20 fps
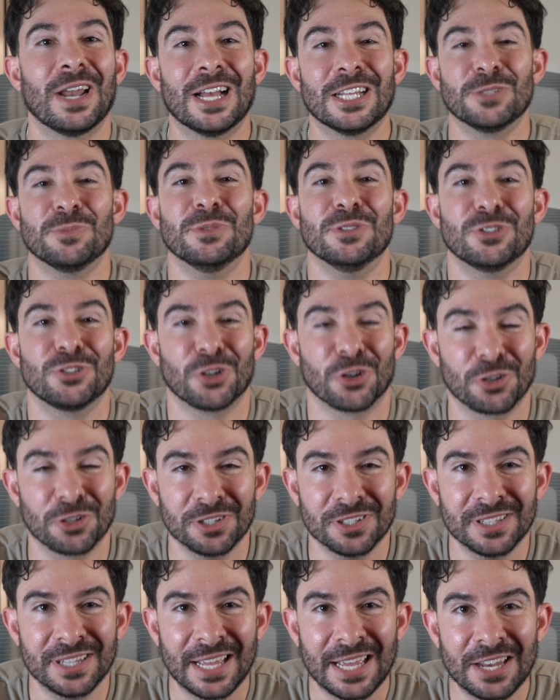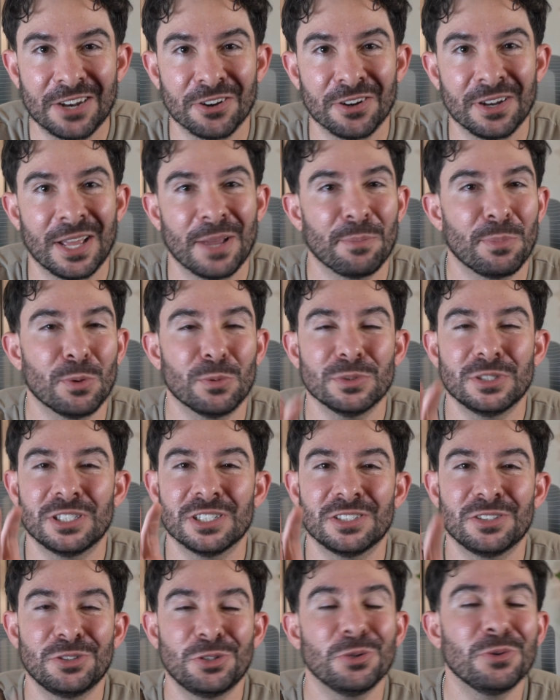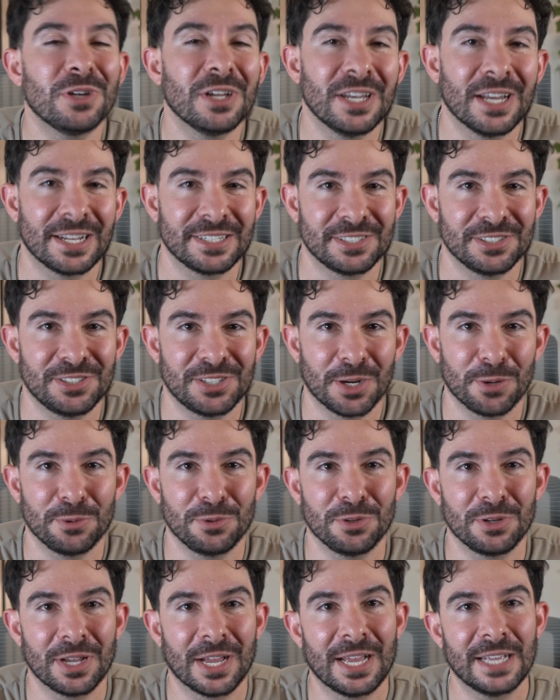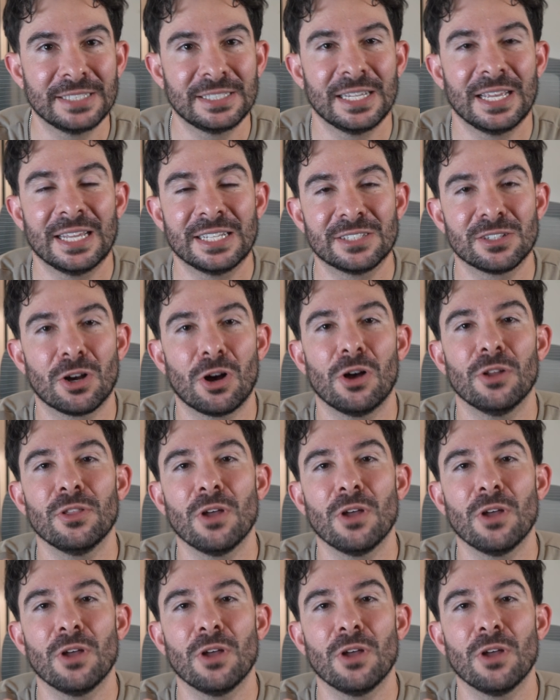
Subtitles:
has been circling the internet, but was just too good not to share with you guys. It's called